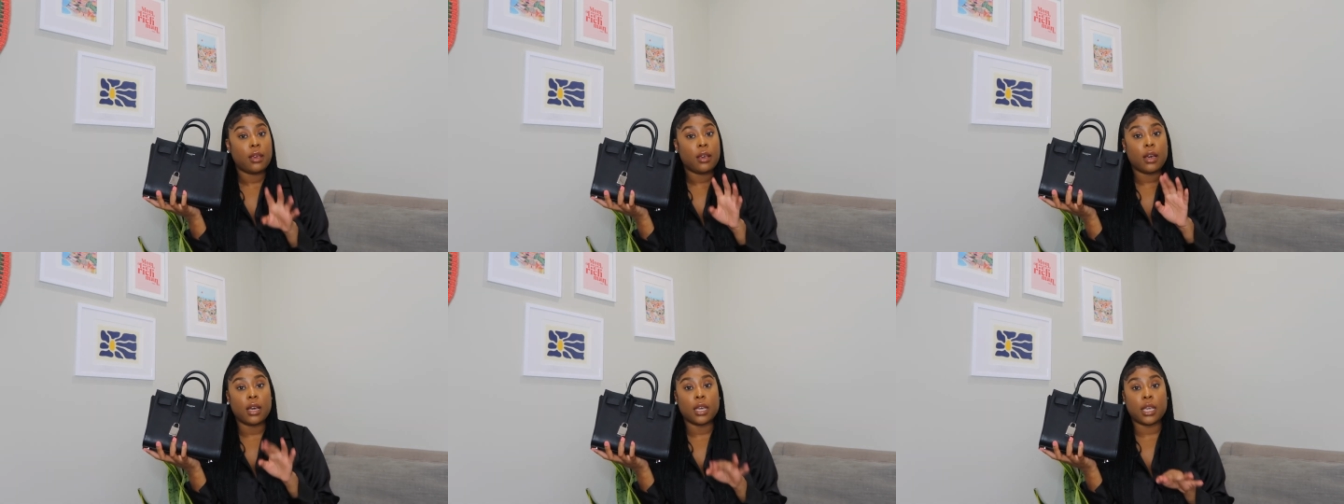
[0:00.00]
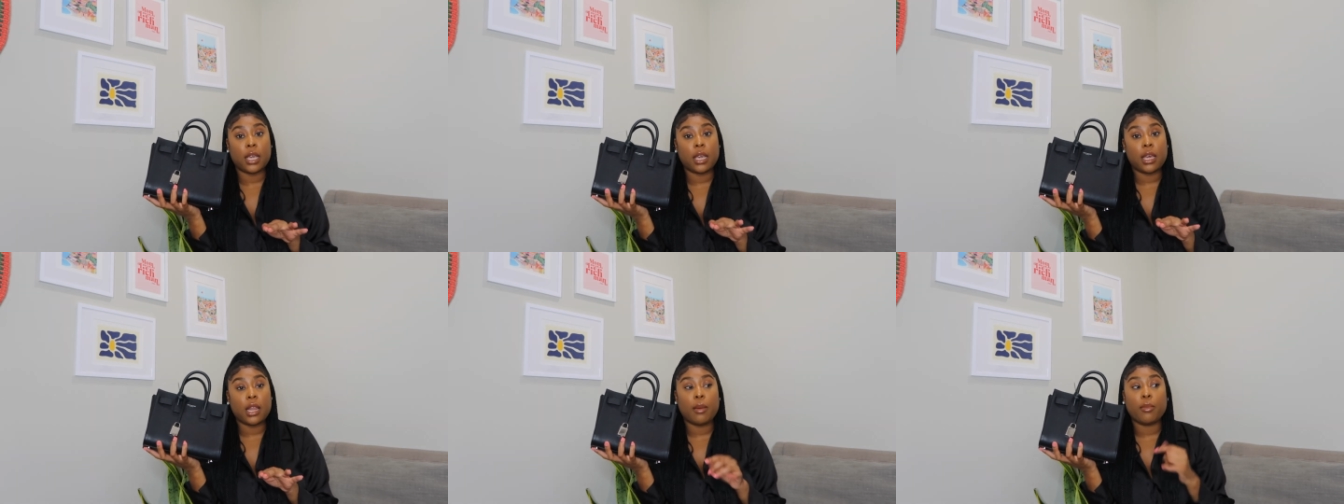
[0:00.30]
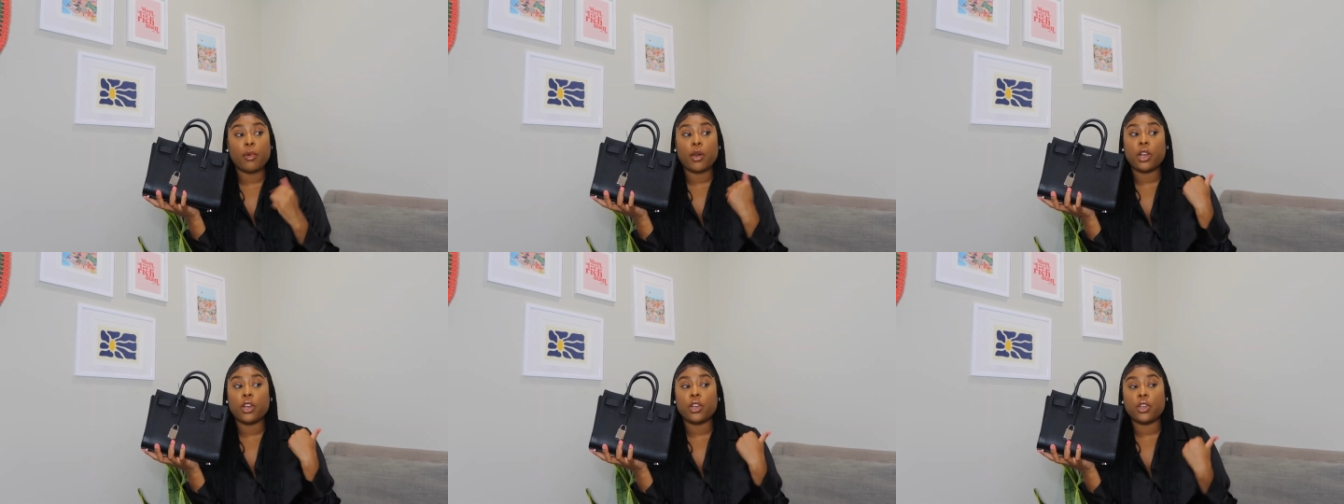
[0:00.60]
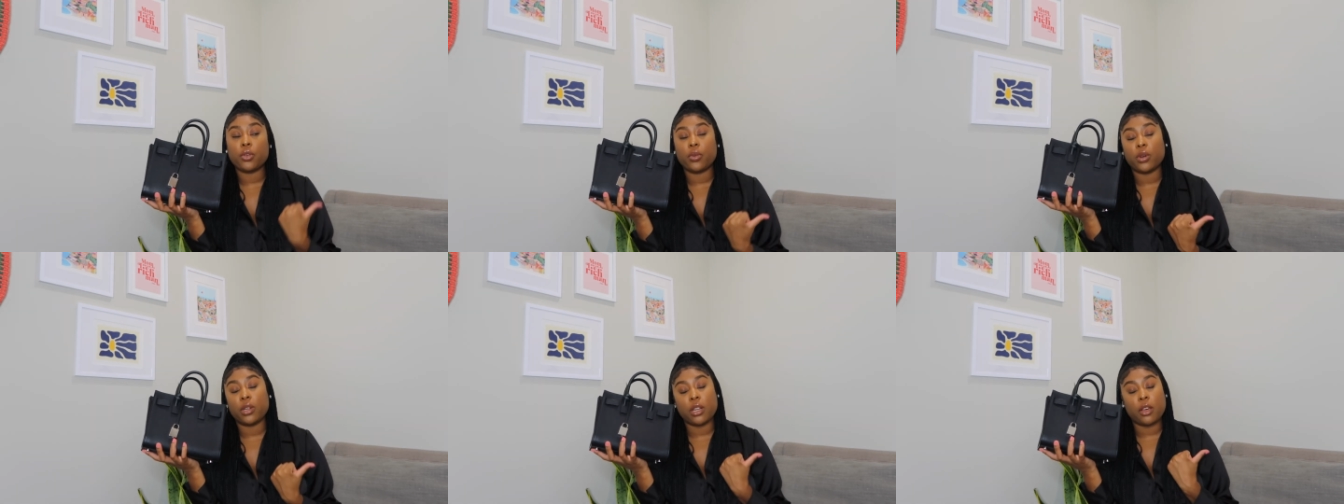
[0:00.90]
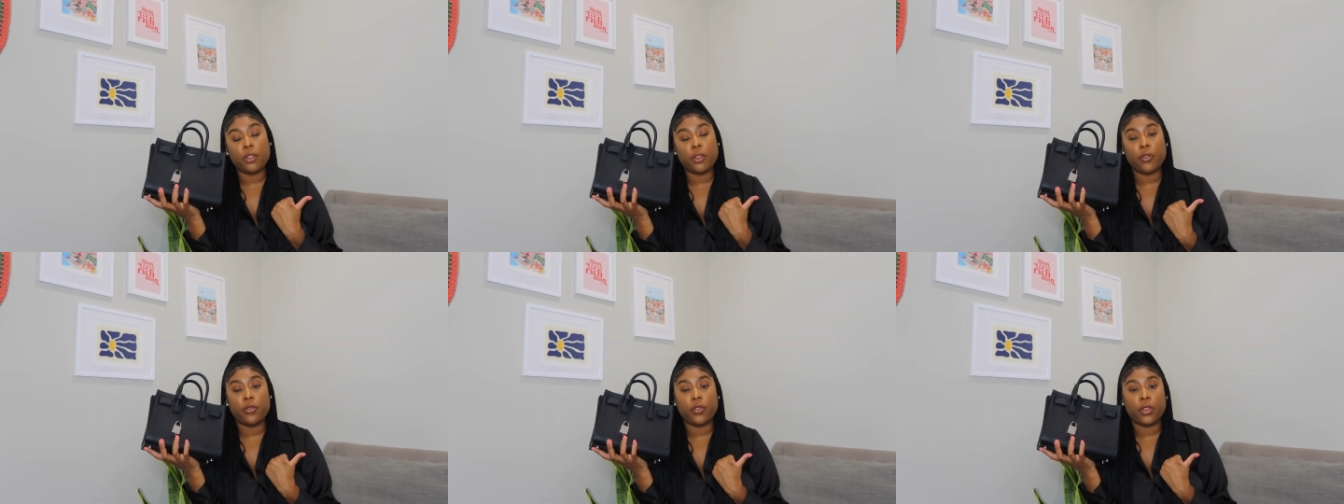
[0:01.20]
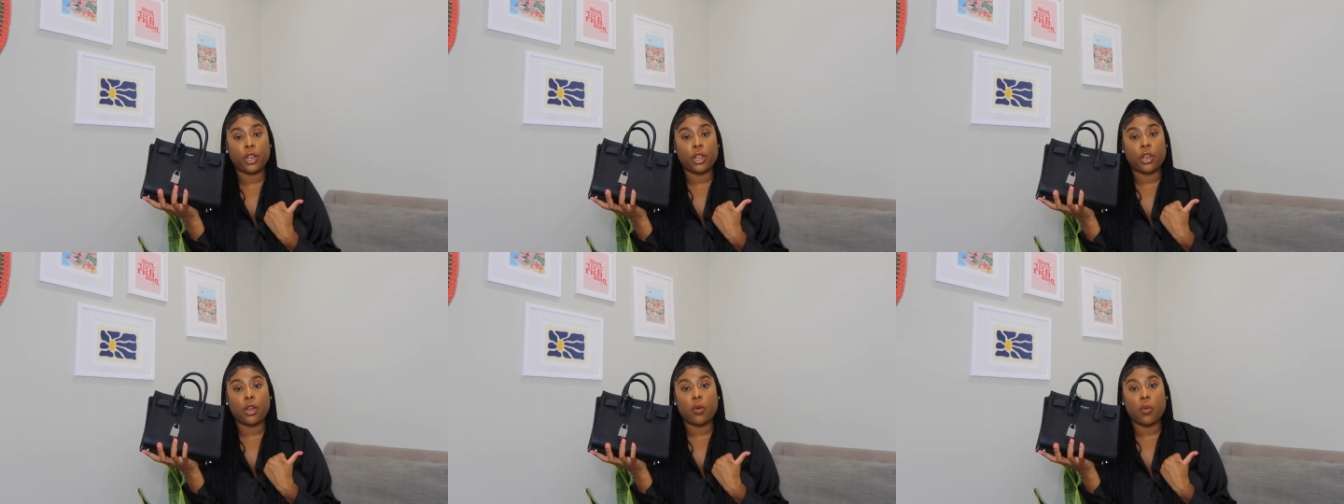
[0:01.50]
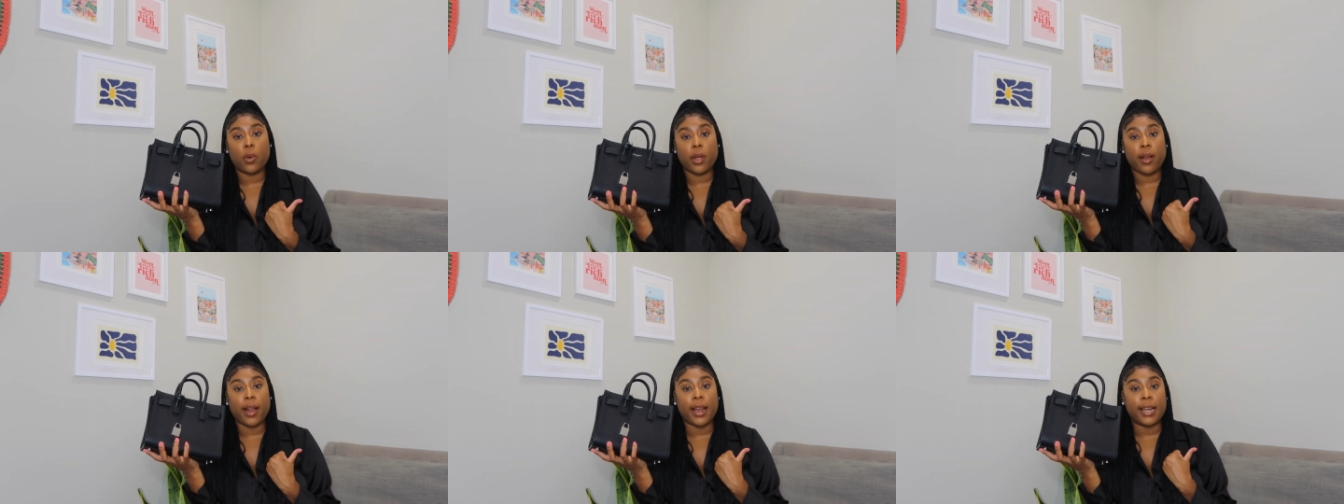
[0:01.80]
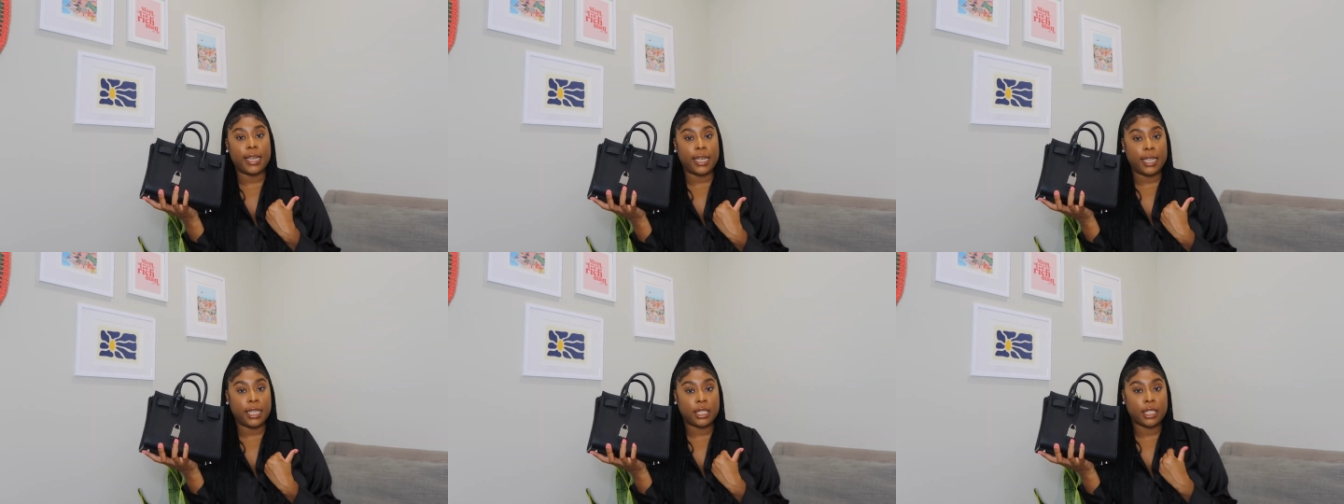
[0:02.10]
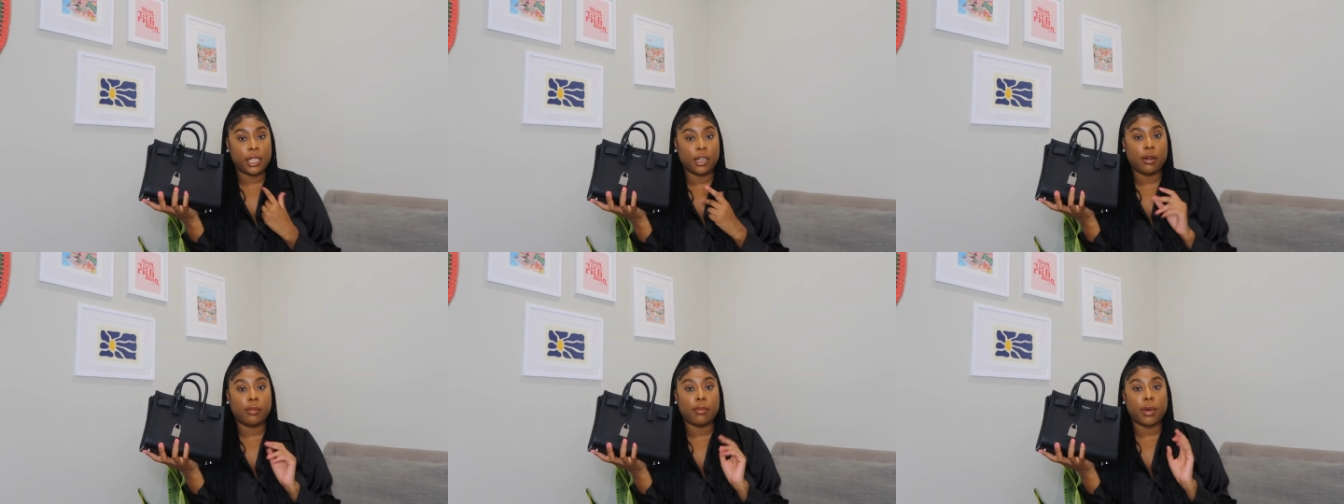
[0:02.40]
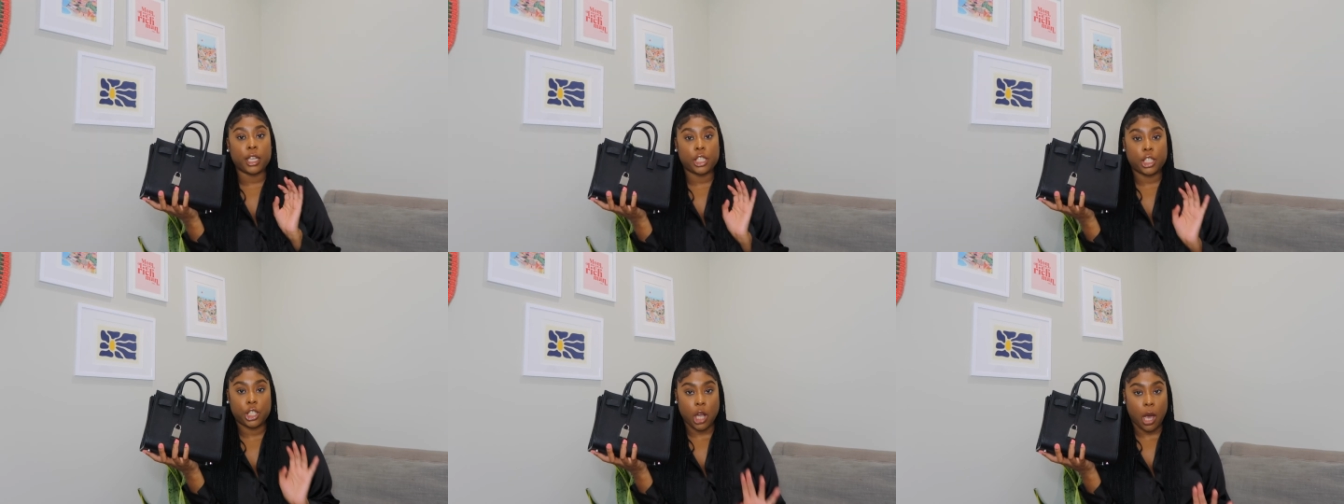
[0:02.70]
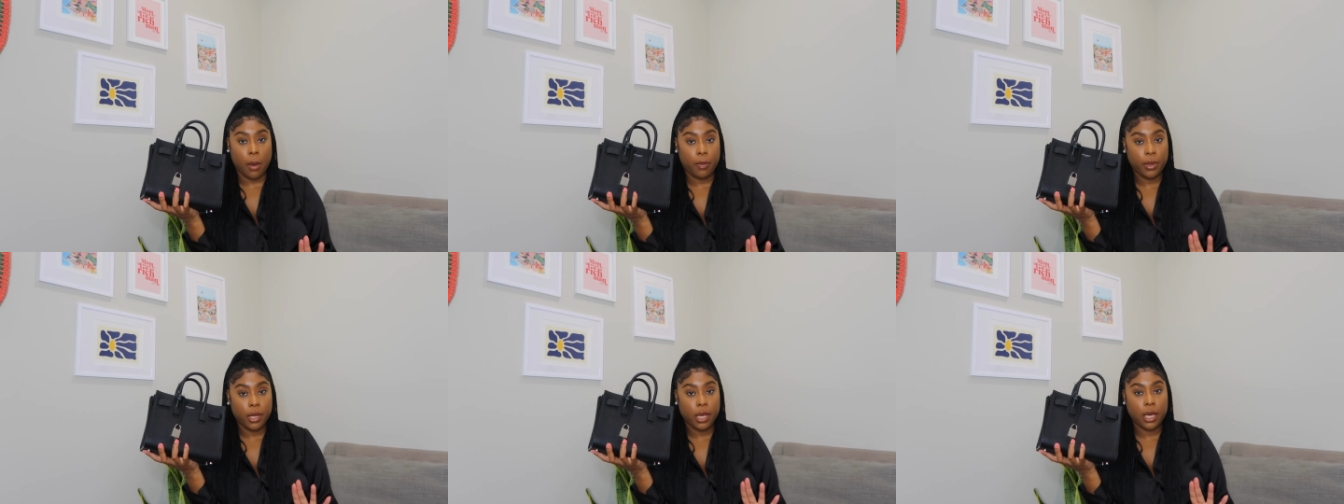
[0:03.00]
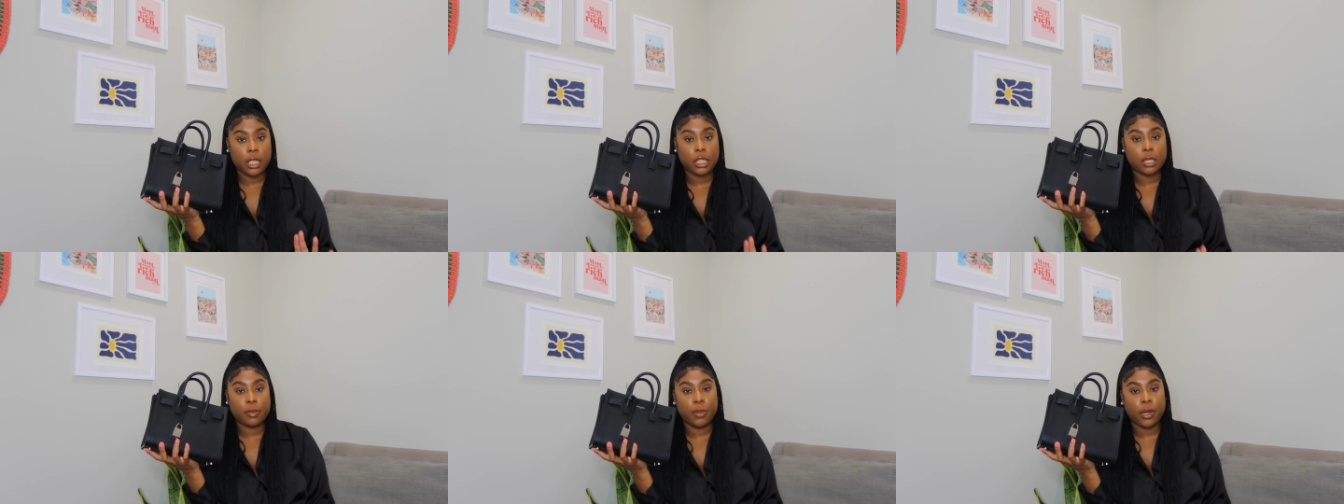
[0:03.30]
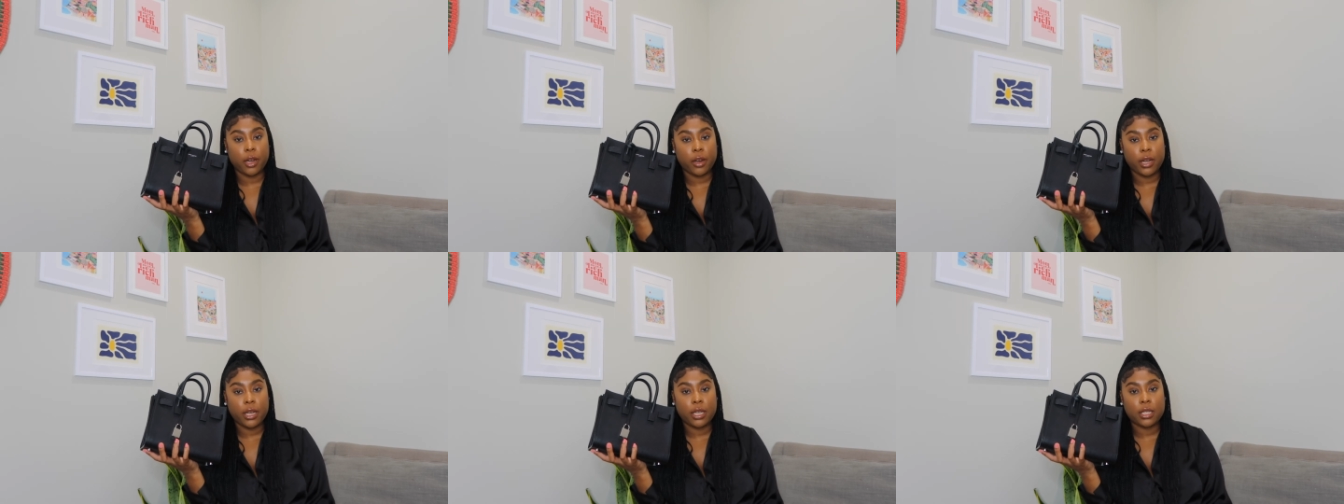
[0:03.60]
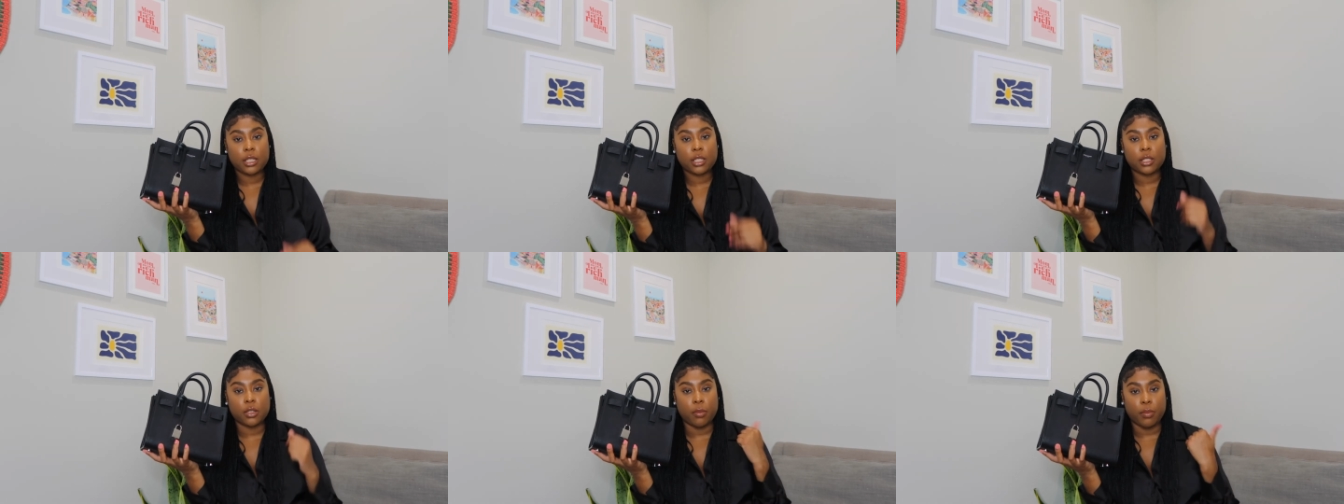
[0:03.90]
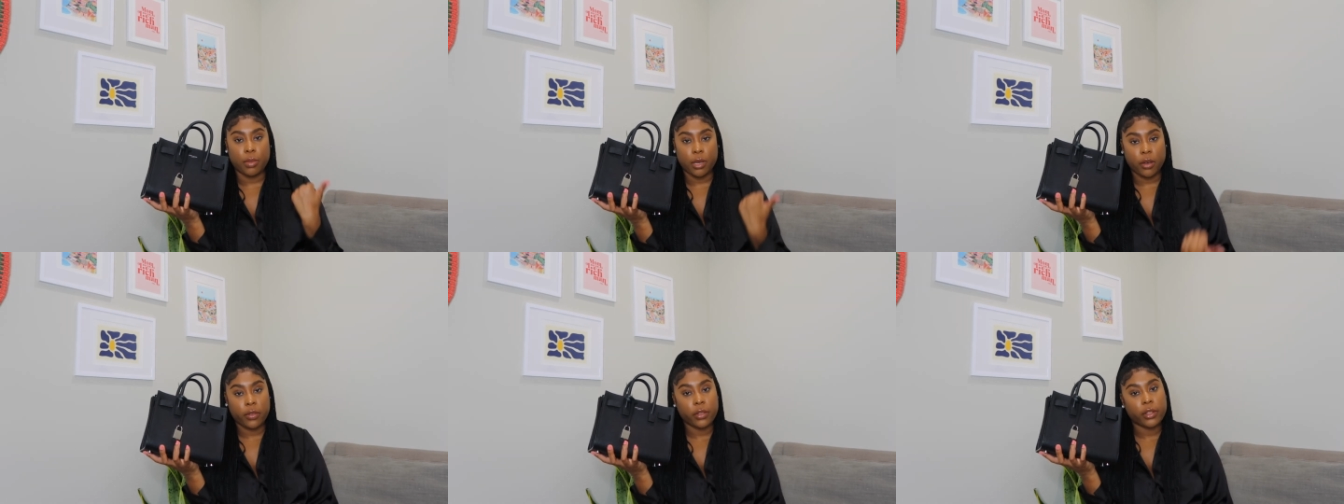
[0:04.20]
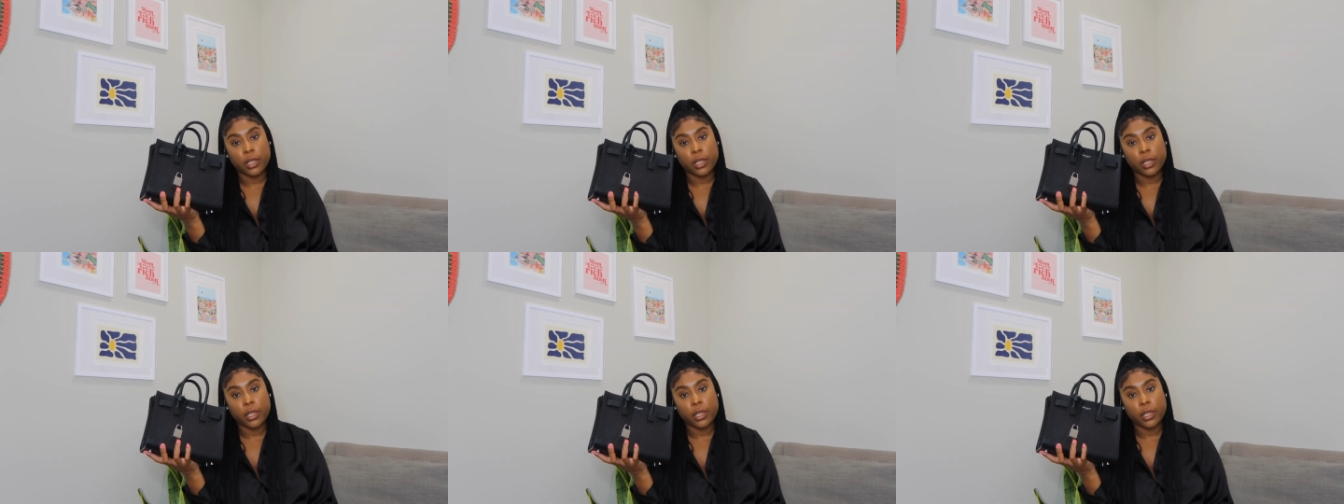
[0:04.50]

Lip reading: Again, I'm going to do another video where I detail my shopping experience, so be on the